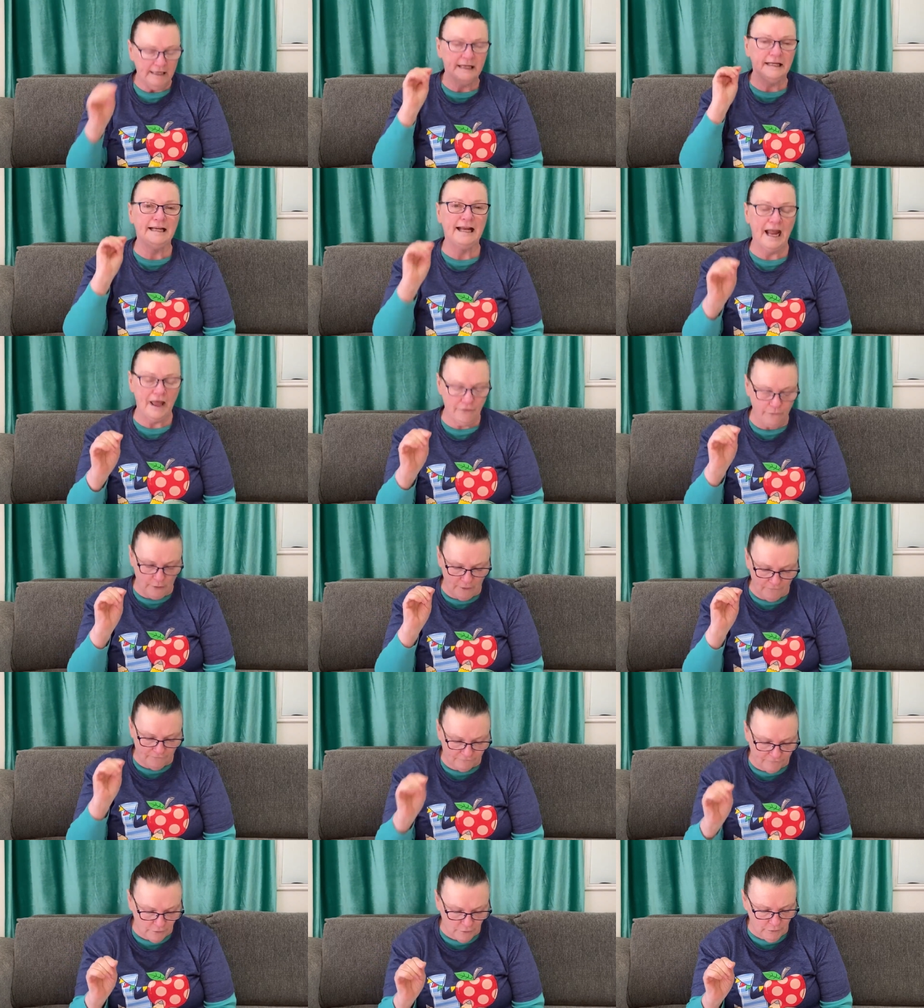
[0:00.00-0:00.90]

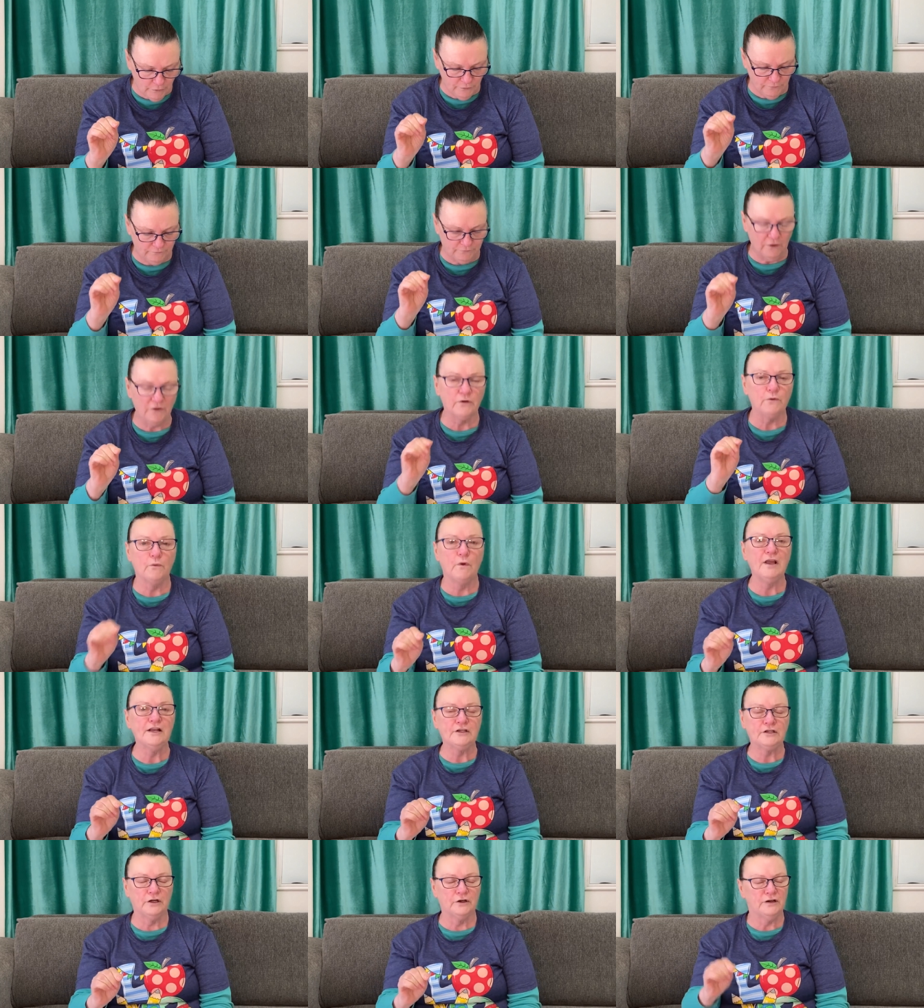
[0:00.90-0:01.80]
gathering food for the
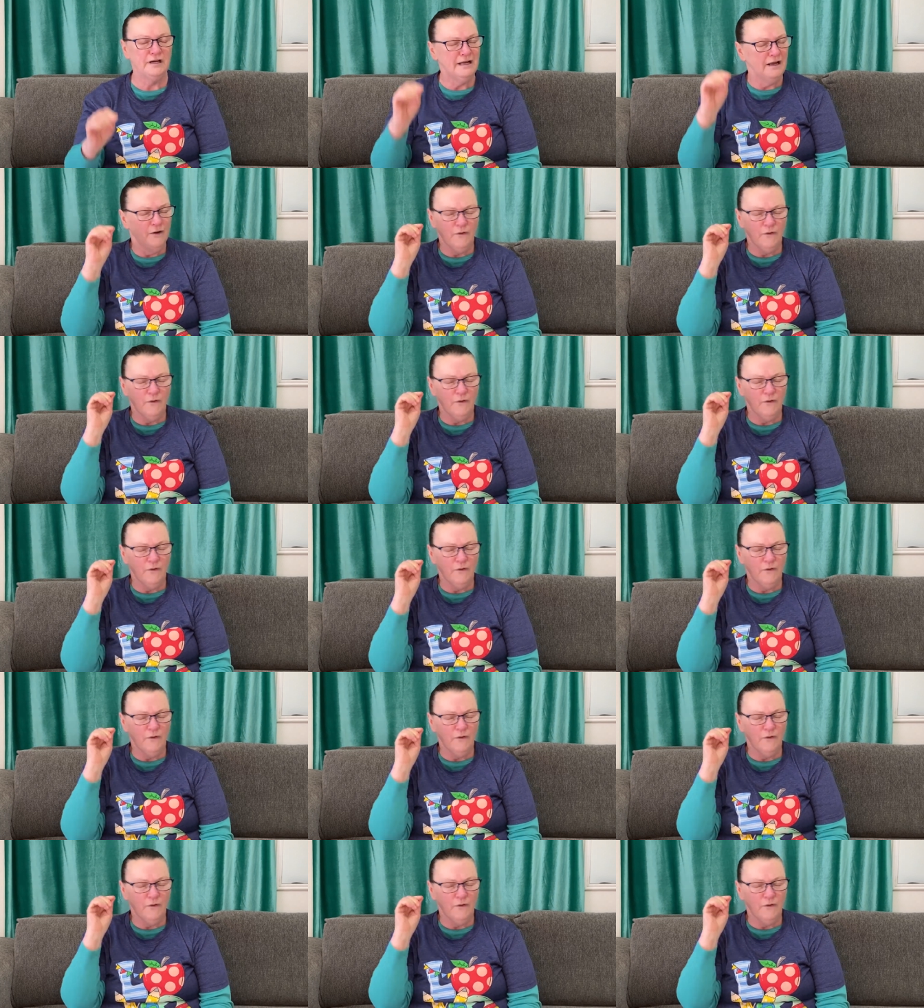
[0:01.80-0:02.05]
winter.